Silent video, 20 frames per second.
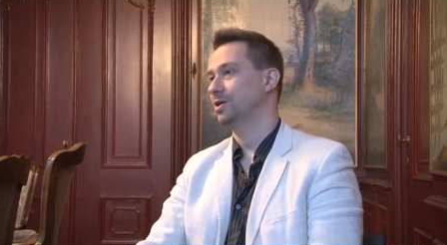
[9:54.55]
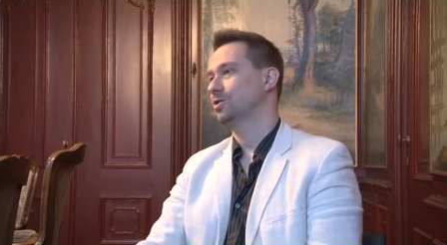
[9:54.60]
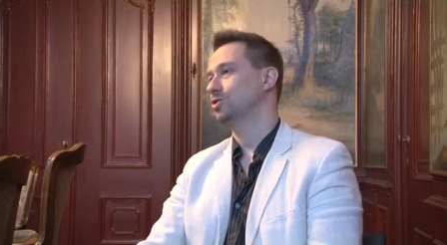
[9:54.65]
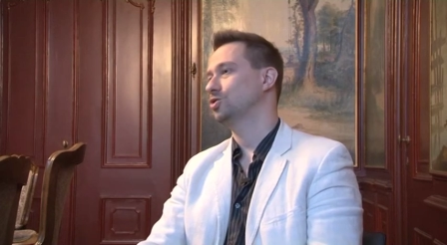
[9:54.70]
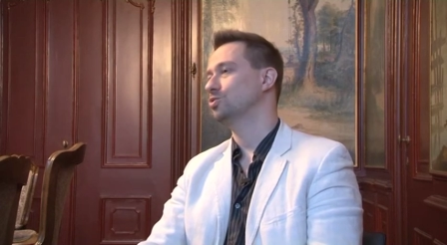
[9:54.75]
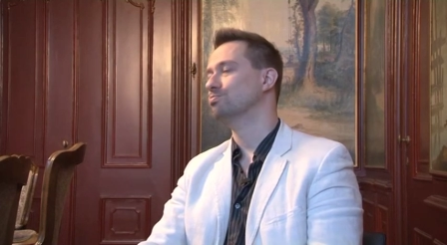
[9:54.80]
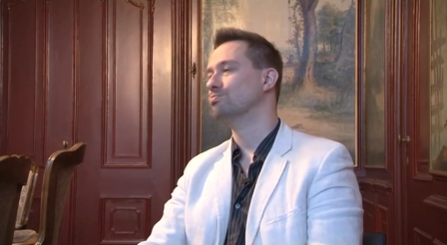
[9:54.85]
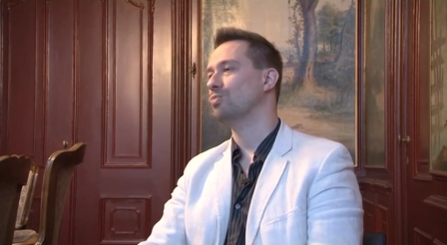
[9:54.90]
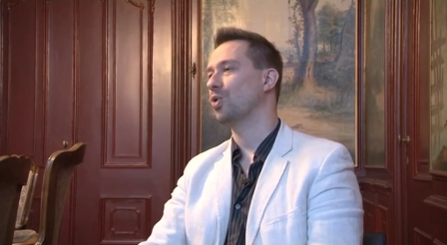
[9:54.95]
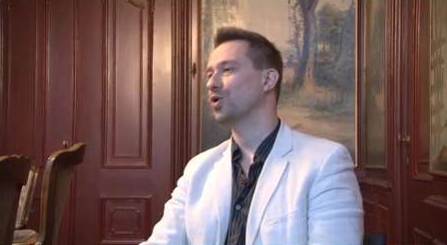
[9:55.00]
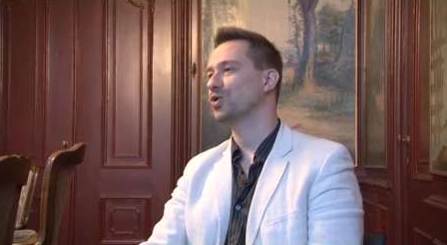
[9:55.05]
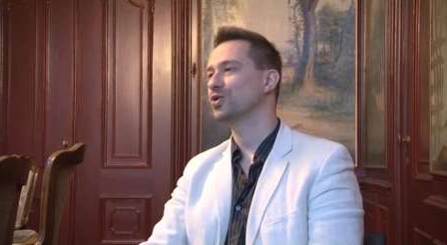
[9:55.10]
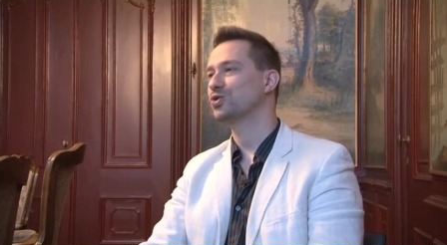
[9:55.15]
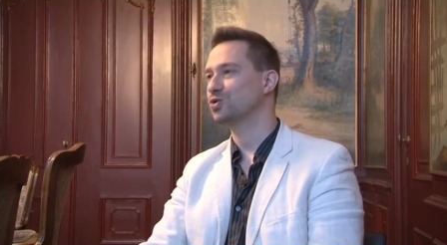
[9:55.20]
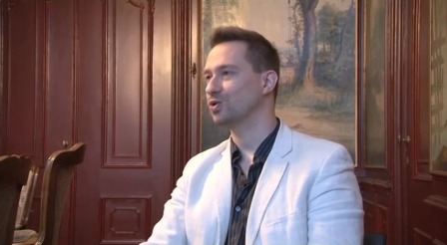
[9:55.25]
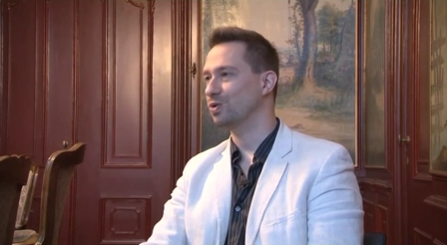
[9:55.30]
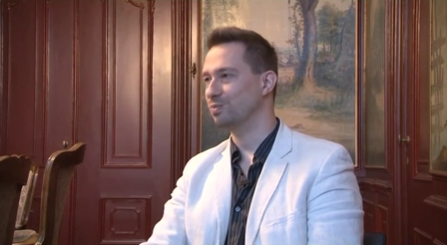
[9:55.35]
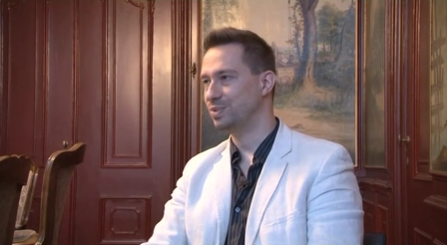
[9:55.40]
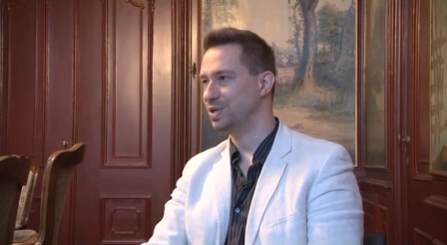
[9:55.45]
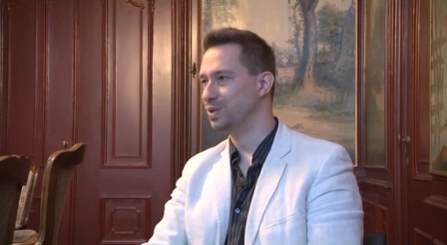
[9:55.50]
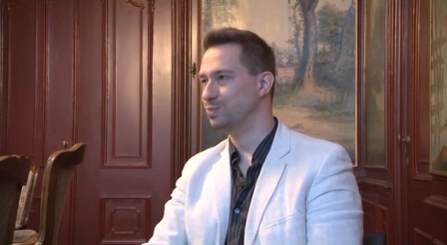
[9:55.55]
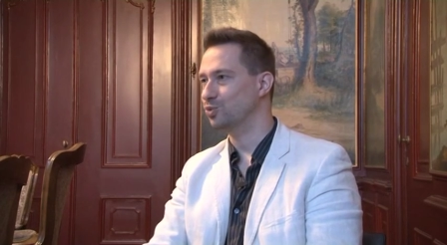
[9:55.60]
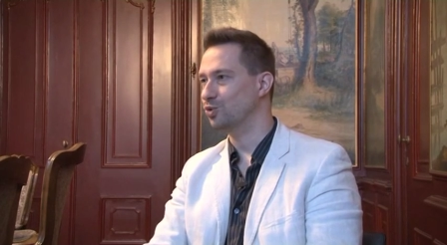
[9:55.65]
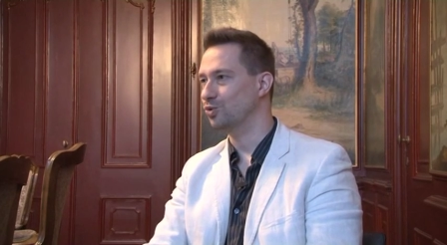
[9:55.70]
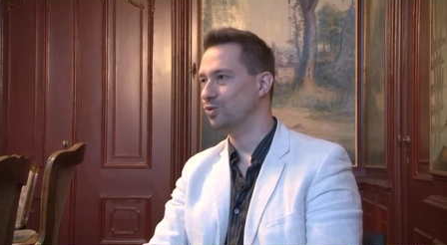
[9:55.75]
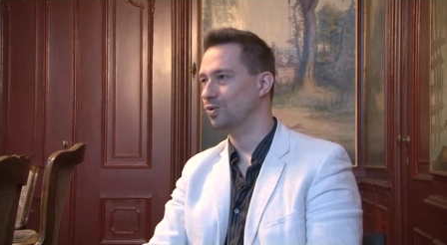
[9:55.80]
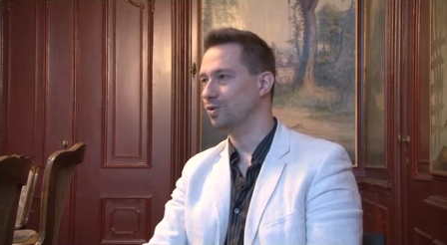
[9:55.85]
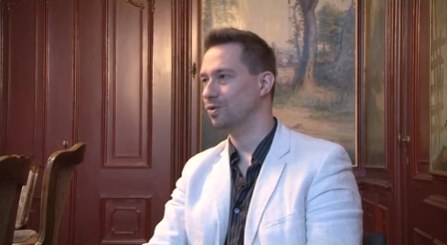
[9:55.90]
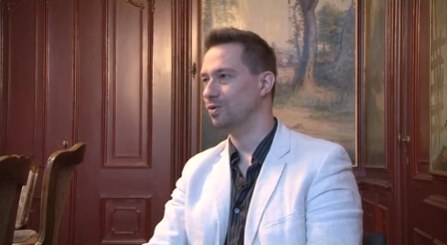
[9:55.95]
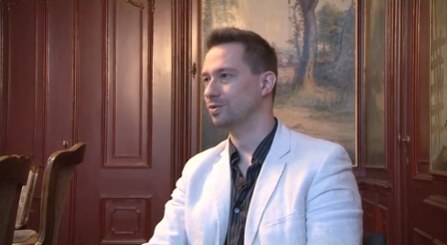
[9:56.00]
to monitor
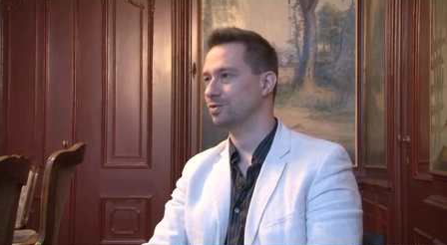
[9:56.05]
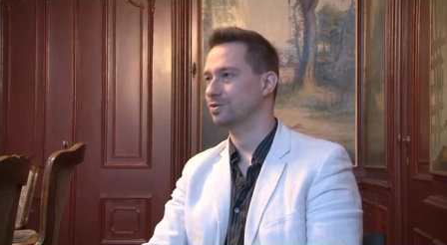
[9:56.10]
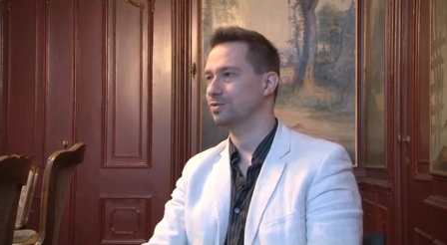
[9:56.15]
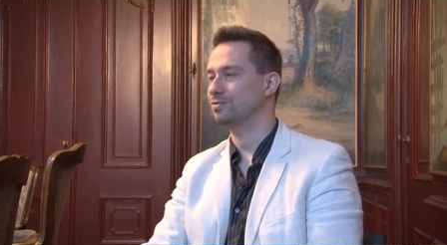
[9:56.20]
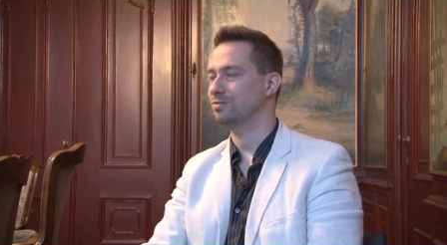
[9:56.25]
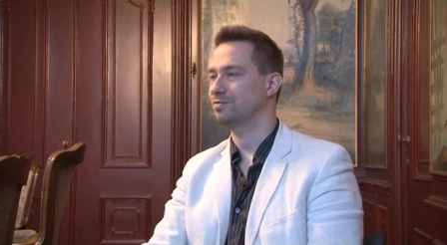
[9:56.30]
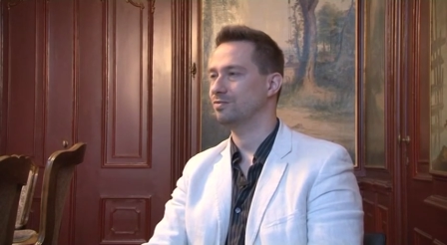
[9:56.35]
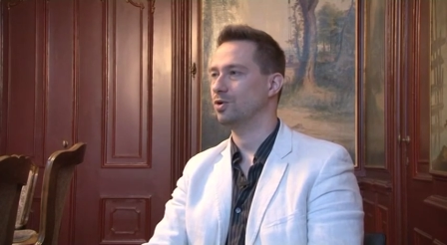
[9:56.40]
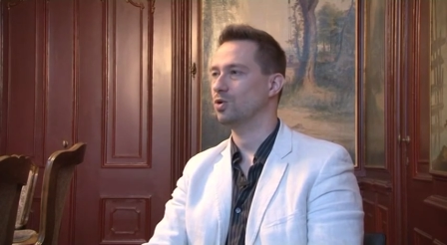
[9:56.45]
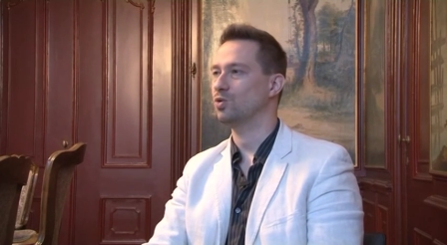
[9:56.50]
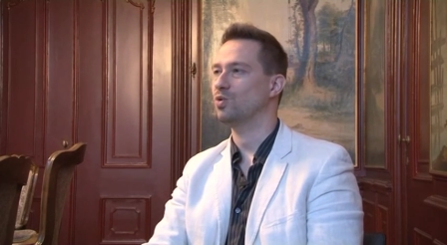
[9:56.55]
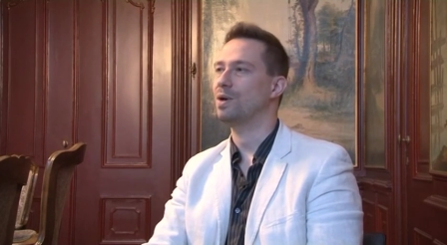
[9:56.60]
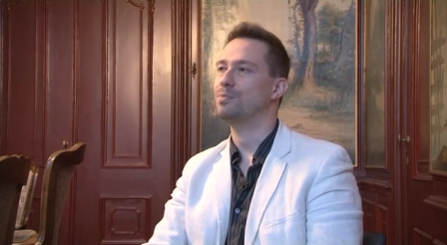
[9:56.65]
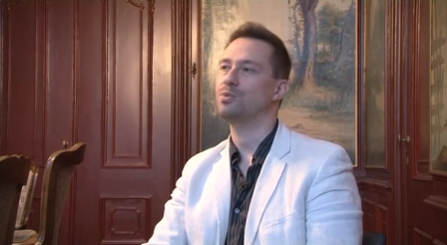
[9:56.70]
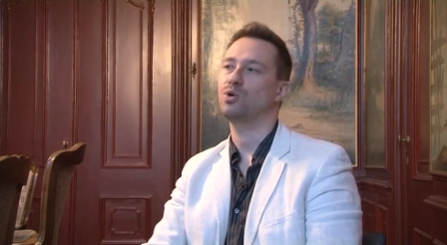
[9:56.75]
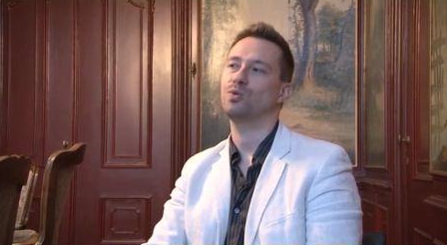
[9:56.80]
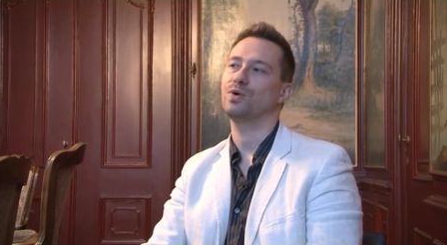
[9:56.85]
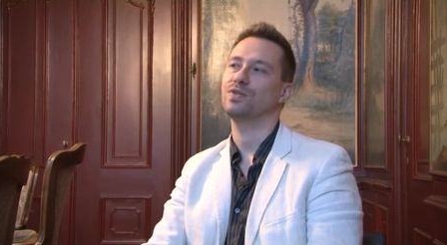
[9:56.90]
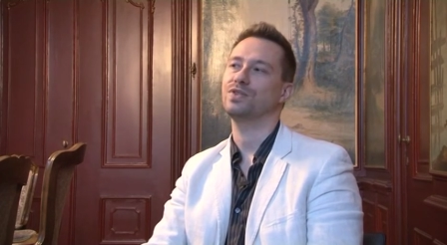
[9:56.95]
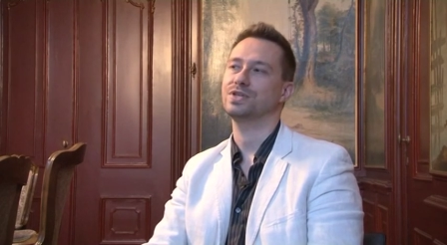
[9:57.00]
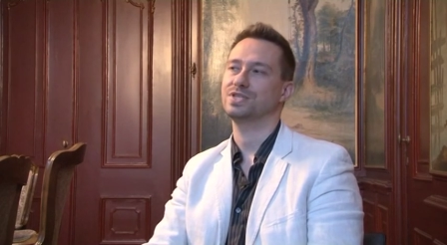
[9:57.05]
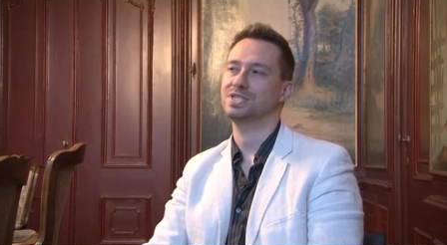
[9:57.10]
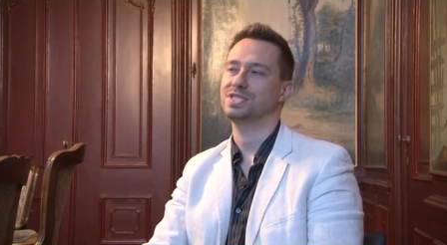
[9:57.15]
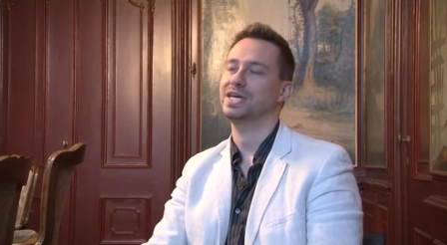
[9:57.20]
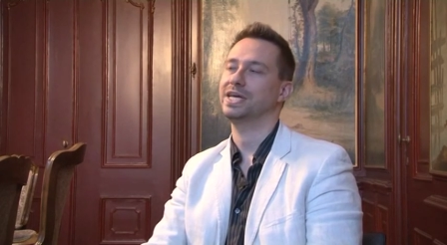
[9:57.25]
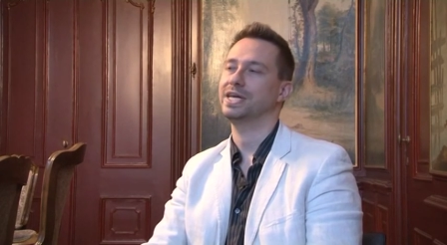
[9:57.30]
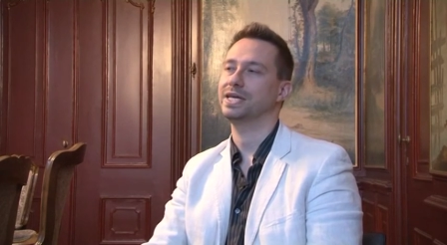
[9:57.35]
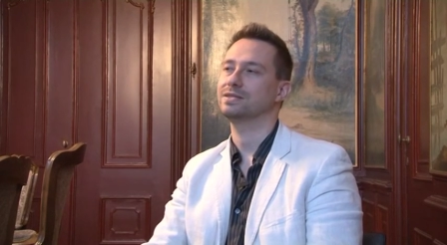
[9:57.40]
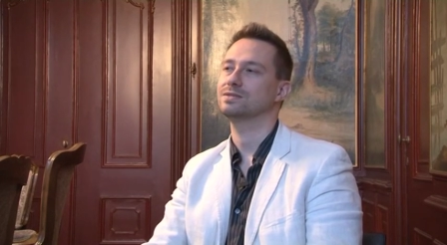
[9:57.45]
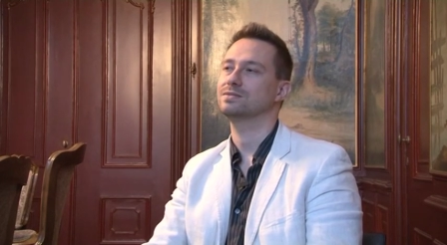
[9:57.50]
people or to follow up on what they're
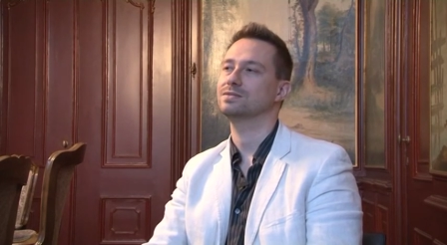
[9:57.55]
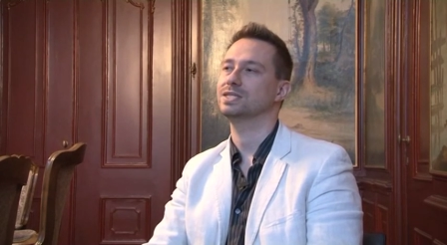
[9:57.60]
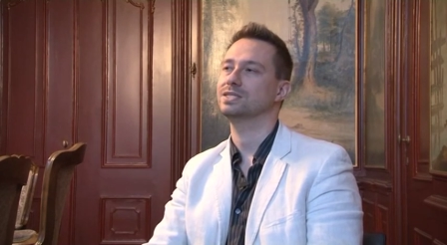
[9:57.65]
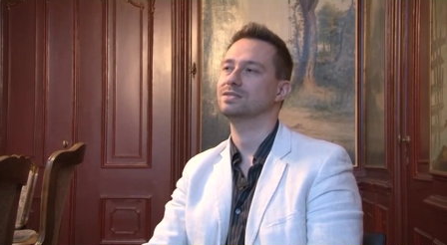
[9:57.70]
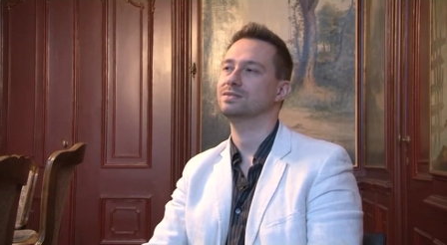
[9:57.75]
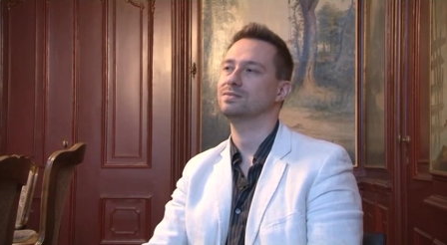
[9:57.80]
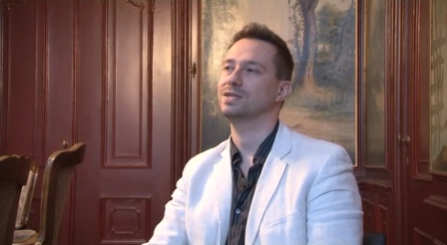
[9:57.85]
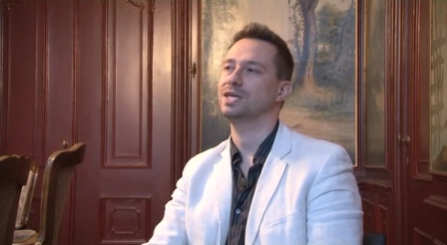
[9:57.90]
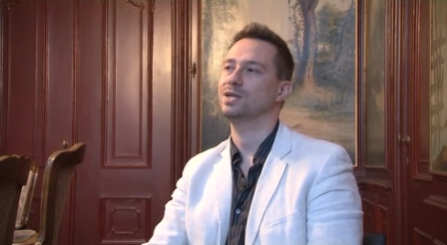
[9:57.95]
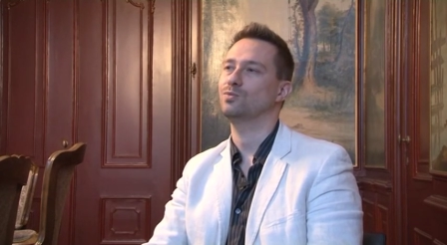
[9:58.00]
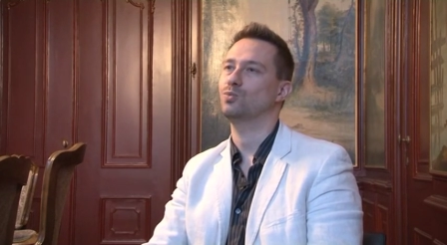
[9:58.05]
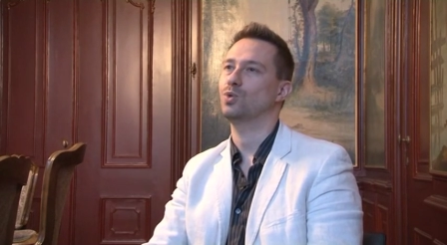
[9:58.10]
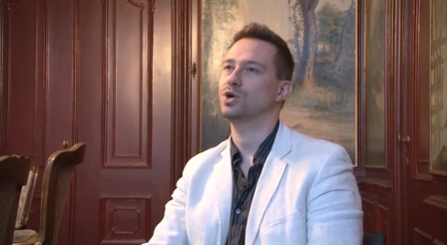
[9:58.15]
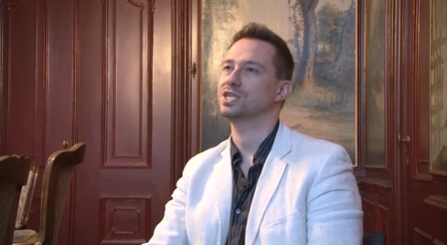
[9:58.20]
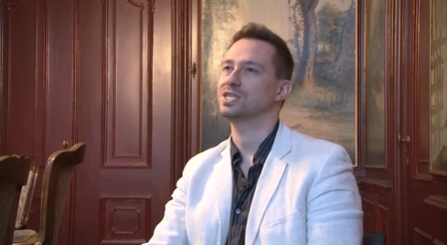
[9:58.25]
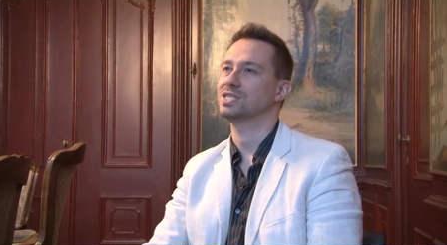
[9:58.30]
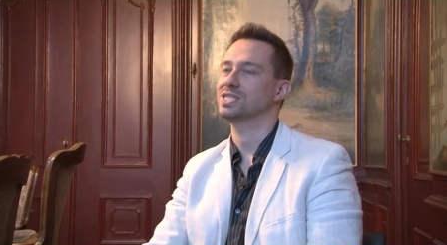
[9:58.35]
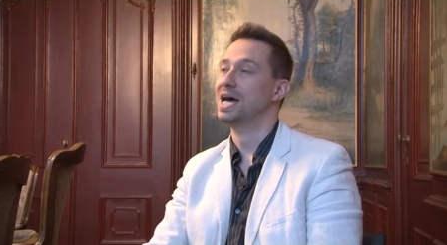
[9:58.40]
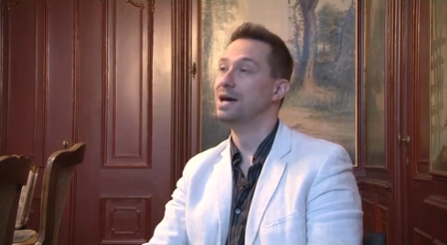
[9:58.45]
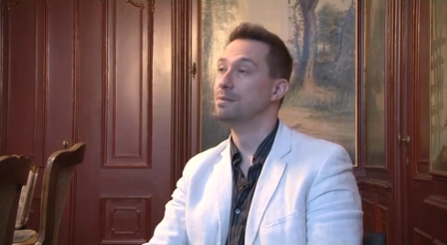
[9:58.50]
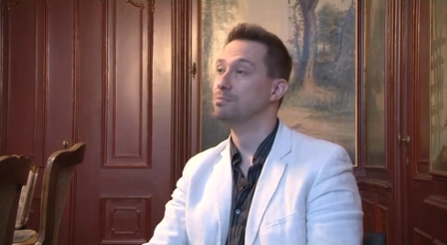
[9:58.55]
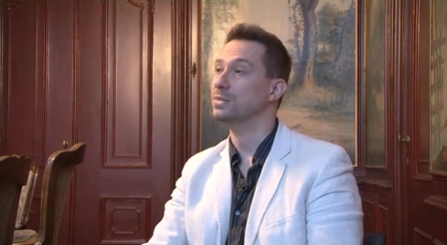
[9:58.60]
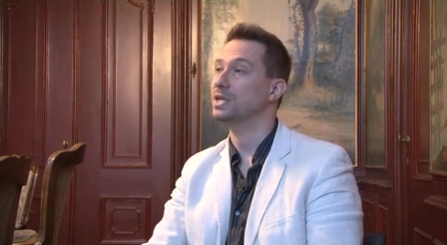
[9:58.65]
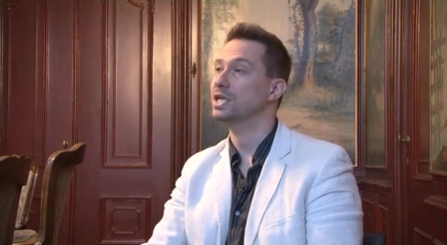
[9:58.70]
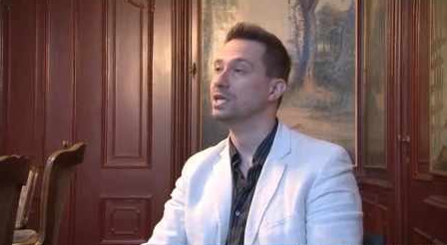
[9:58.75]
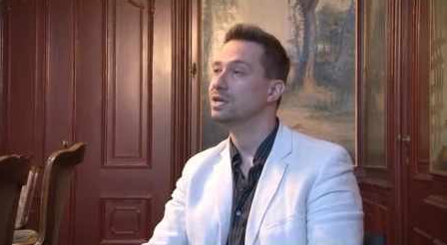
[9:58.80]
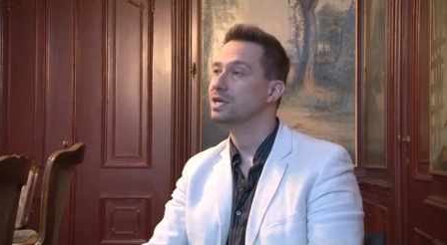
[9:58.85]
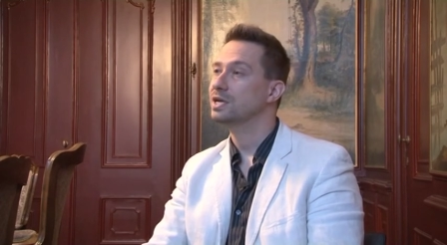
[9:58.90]
saying, and, and, and what does that mean?